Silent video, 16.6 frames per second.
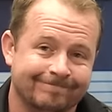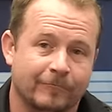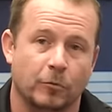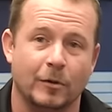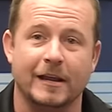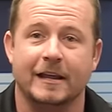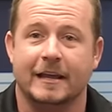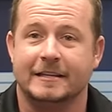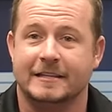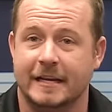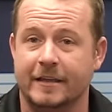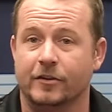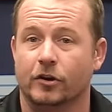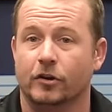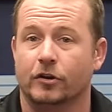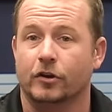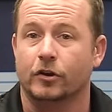we, it's
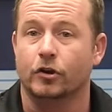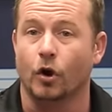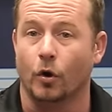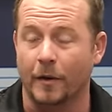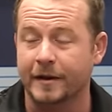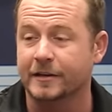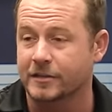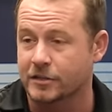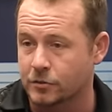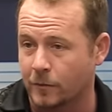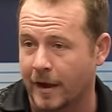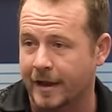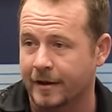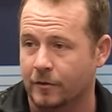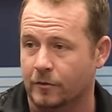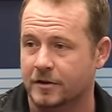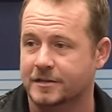either going to
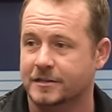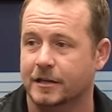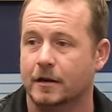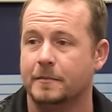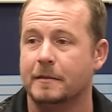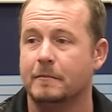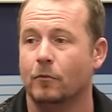sweat or it's gonna be